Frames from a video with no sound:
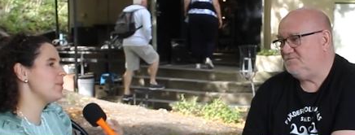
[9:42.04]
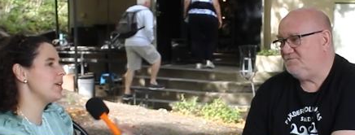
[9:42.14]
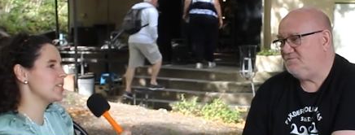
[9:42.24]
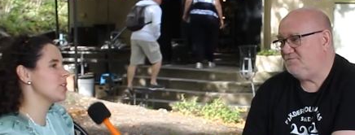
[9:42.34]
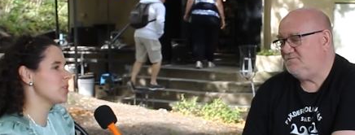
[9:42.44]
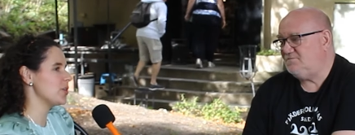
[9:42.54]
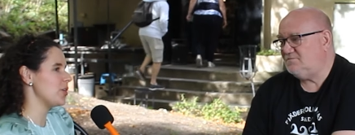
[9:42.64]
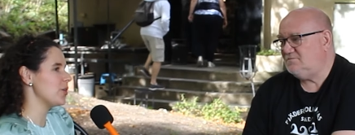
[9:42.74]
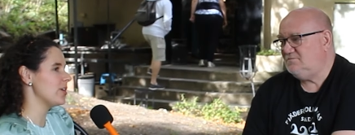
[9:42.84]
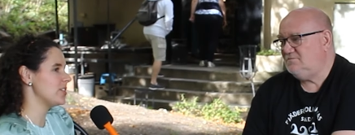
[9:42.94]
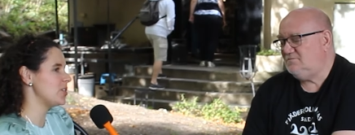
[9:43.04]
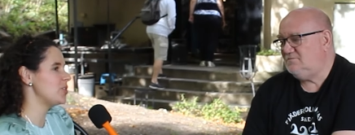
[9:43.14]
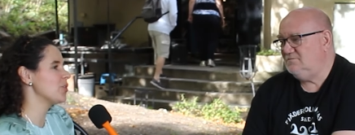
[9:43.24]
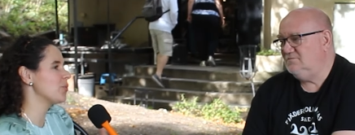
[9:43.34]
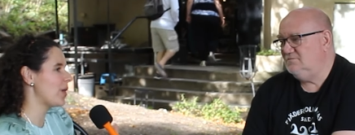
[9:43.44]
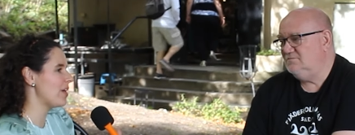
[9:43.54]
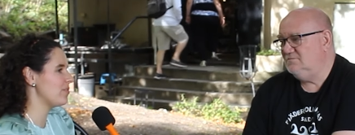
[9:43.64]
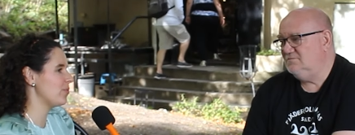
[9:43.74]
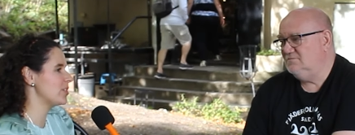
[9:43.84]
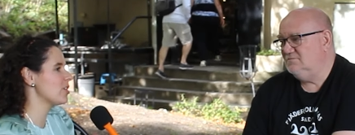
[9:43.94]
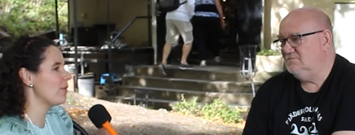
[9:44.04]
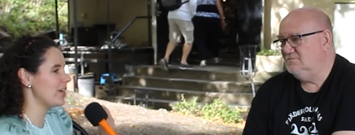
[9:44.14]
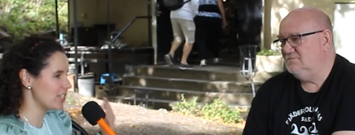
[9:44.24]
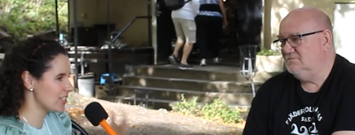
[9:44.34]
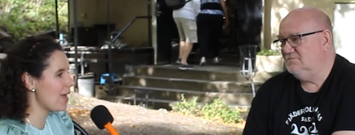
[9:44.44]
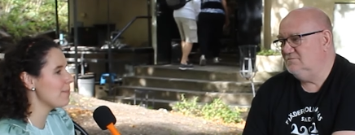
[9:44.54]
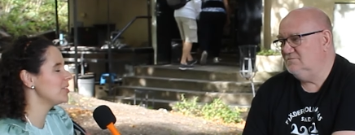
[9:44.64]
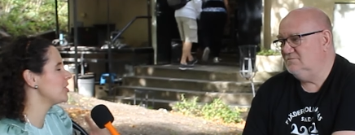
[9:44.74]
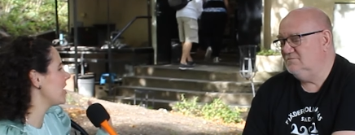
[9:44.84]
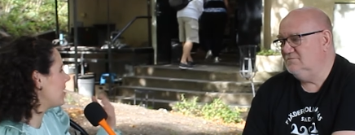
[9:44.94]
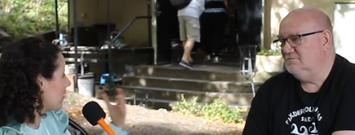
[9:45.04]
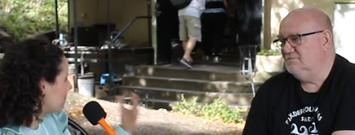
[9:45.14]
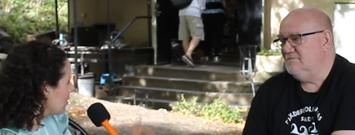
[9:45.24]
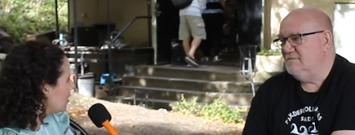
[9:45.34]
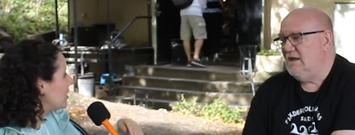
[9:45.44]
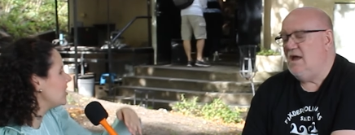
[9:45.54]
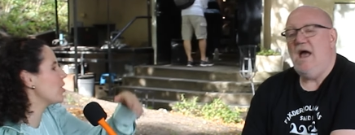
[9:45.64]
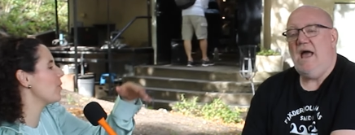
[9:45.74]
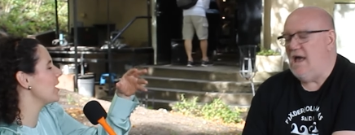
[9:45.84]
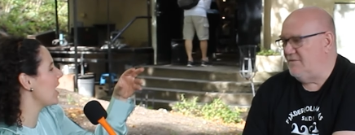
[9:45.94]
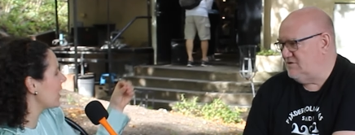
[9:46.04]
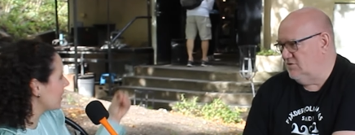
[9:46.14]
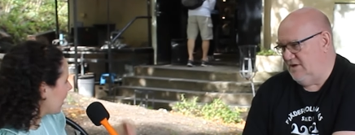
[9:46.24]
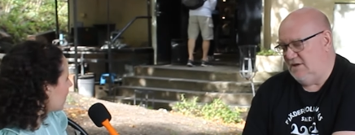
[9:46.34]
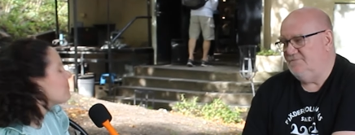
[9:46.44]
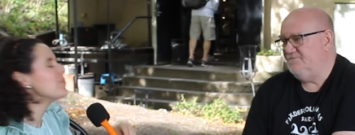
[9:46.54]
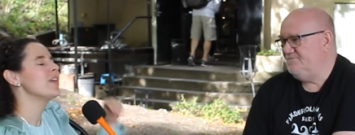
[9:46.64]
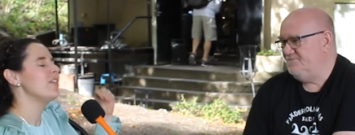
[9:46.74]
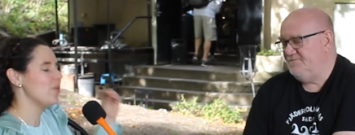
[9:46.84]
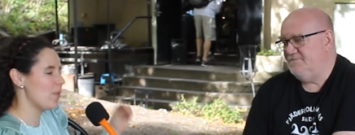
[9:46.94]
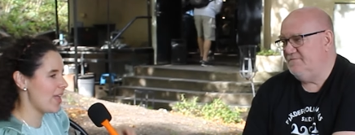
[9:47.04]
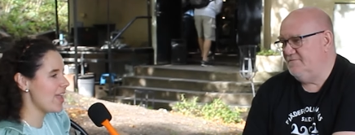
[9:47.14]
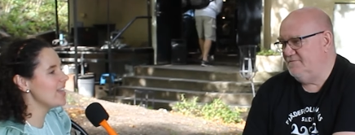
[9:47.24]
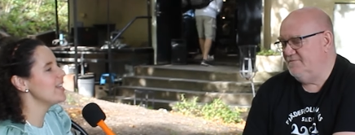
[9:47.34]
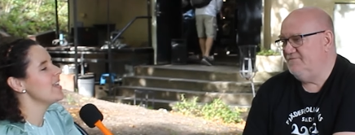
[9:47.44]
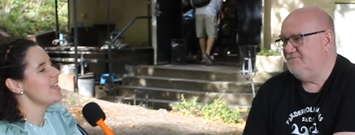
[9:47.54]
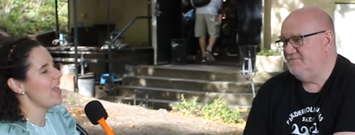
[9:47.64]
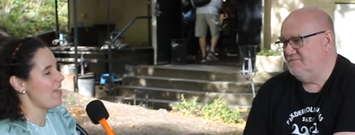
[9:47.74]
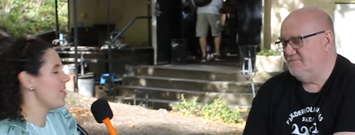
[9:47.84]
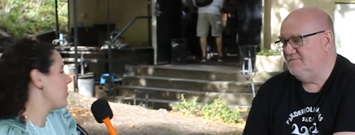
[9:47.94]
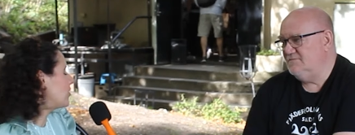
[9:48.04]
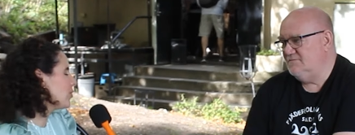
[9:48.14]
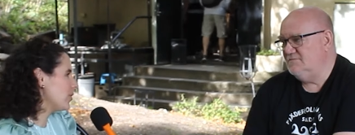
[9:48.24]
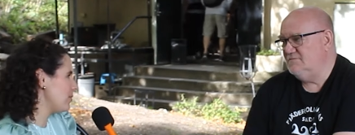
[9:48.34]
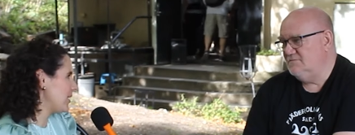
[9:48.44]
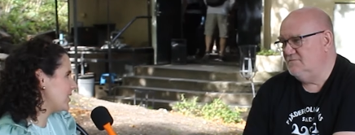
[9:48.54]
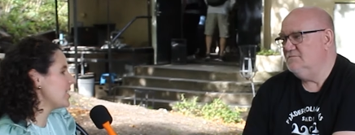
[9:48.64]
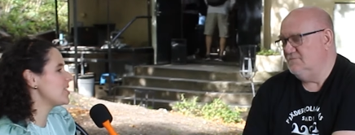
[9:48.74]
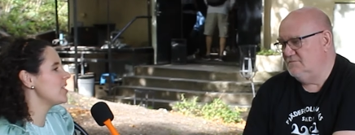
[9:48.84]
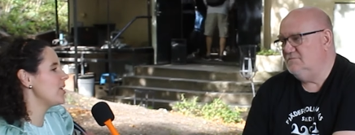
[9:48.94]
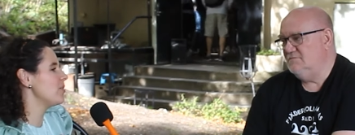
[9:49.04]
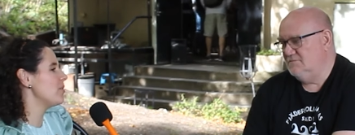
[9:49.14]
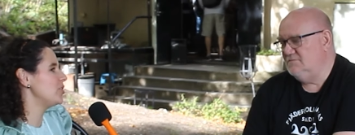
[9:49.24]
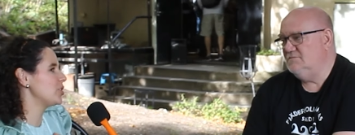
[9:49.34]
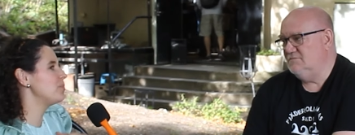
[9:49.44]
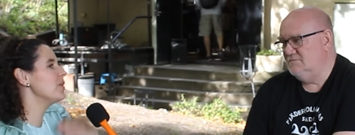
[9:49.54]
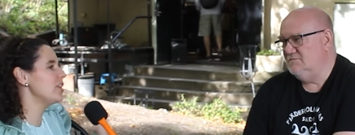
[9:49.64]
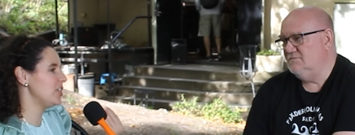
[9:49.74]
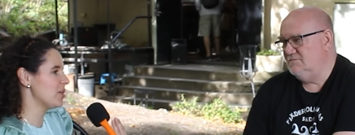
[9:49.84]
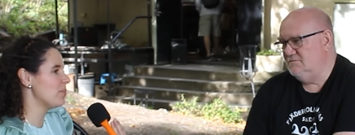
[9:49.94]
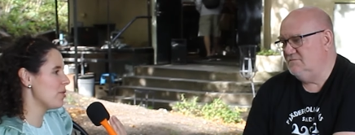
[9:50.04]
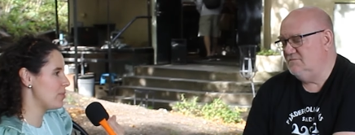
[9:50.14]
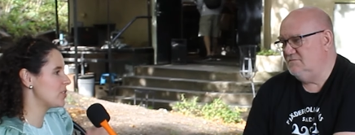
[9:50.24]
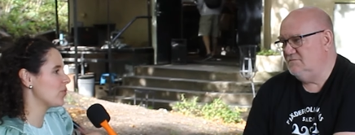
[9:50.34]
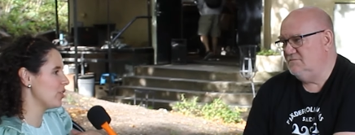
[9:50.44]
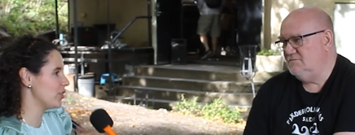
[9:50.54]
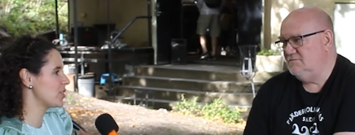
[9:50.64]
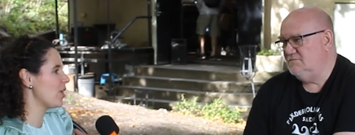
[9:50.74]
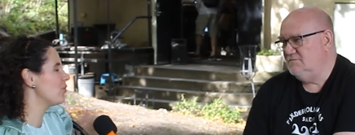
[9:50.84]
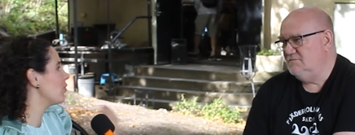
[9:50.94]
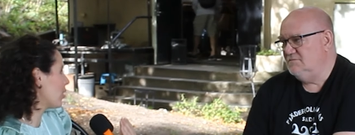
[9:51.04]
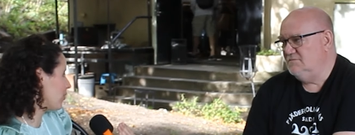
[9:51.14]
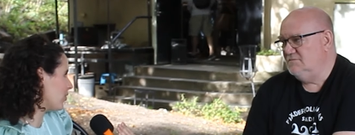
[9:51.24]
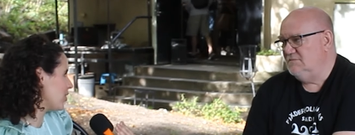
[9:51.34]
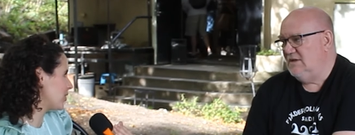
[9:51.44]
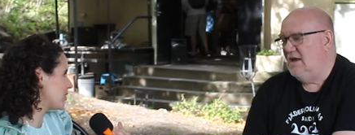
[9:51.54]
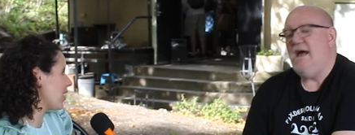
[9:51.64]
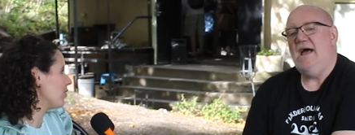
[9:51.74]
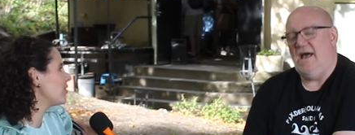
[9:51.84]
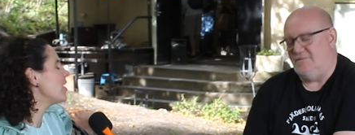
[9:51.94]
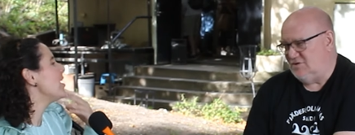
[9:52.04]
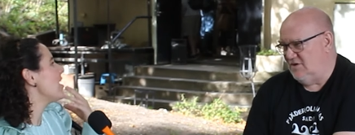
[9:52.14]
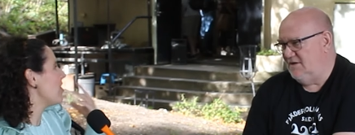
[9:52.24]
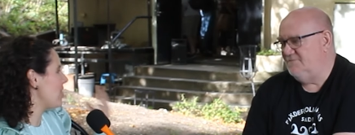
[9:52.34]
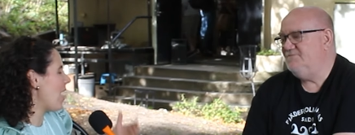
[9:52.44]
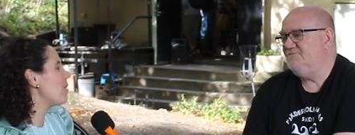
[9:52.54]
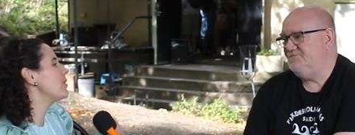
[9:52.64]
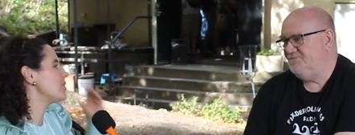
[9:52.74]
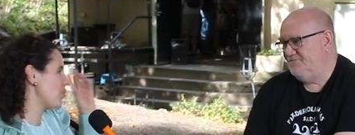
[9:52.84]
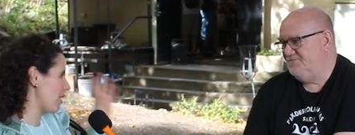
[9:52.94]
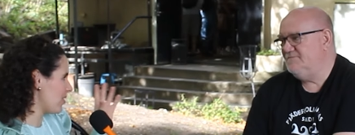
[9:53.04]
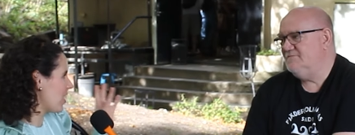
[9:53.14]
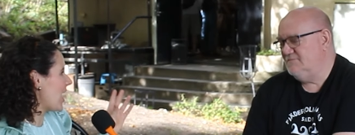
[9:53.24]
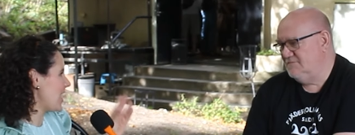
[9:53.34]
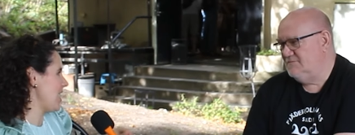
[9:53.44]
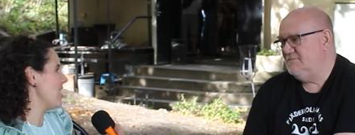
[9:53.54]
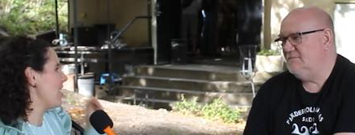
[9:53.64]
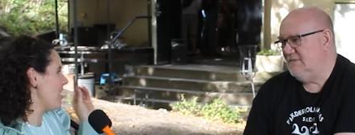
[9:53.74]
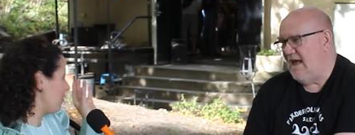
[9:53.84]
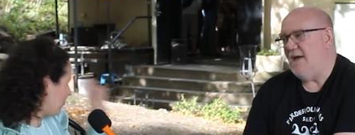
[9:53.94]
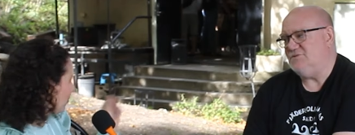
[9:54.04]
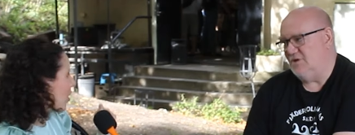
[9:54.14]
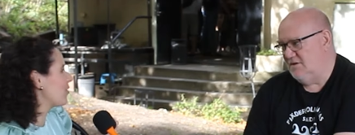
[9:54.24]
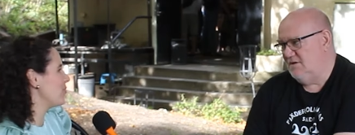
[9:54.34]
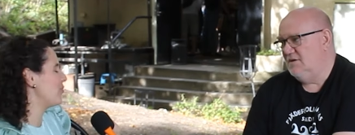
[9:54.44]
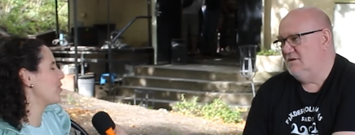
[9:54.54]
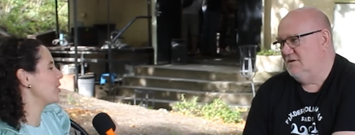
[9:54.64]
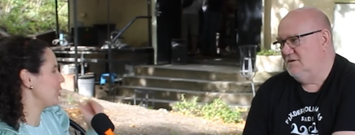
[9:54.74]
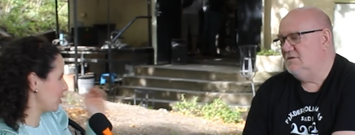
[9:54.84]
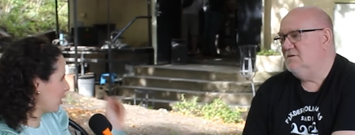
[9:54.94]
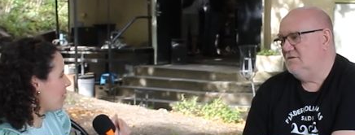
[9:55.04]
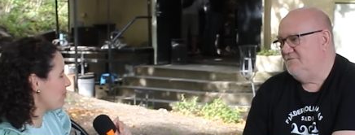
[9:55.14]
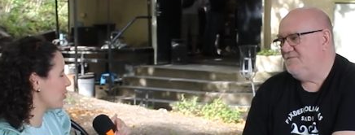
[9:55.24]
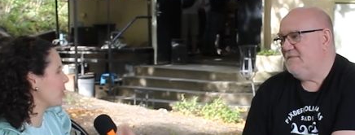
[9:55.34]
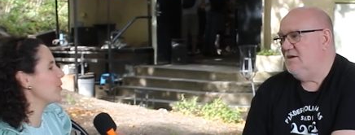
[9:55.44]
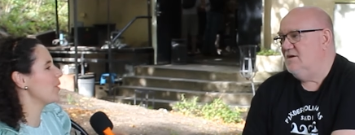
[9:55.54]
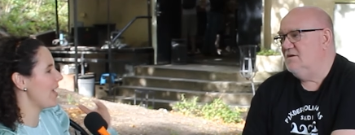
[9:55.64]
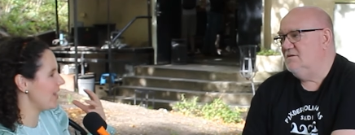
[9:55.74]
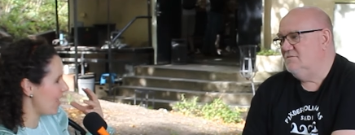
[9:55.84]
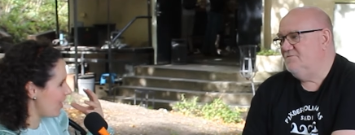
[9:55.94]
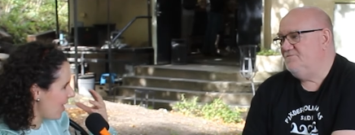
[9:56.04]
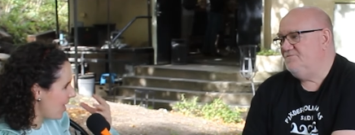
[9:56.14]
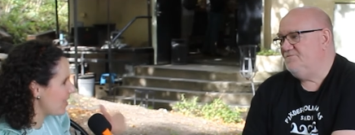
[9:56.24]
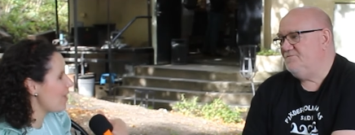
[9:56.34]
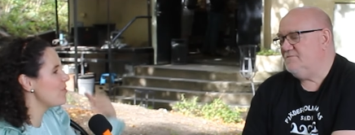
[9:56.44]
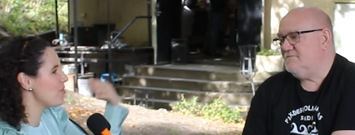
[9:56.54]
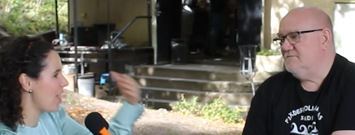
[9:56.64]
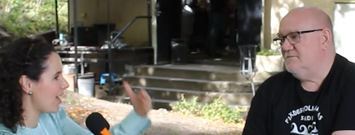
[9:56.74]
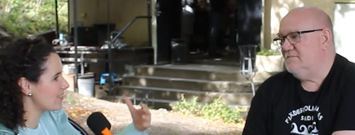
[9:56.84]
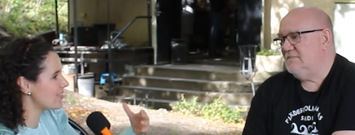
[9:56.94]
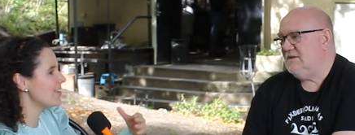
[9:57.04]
Speaker 1: because also, you, since your wife was already established, she had a community, she already Absolutely. had like the way in. Yeah, that, that totally makes sense. And then just building some purpose for yourself, work for yourself. Absolutely. That was where the idea of Rock the Forge came through, and it, it gave you that